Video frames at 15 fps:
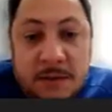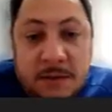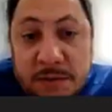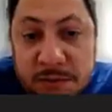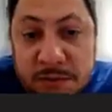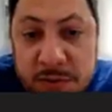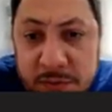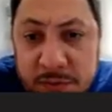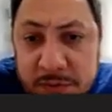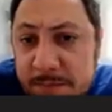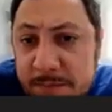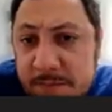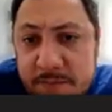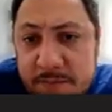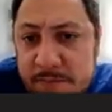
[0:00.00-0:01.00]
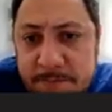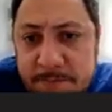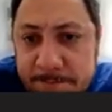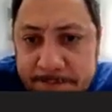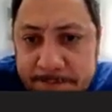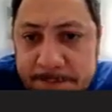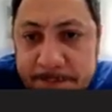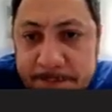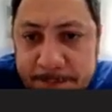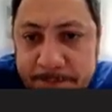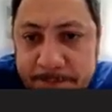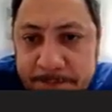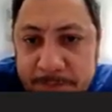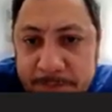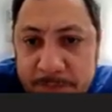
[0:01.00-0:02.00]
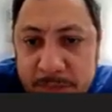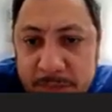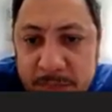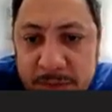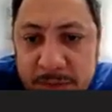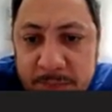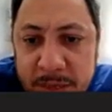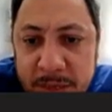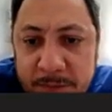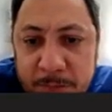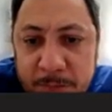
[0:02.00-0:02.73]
So the main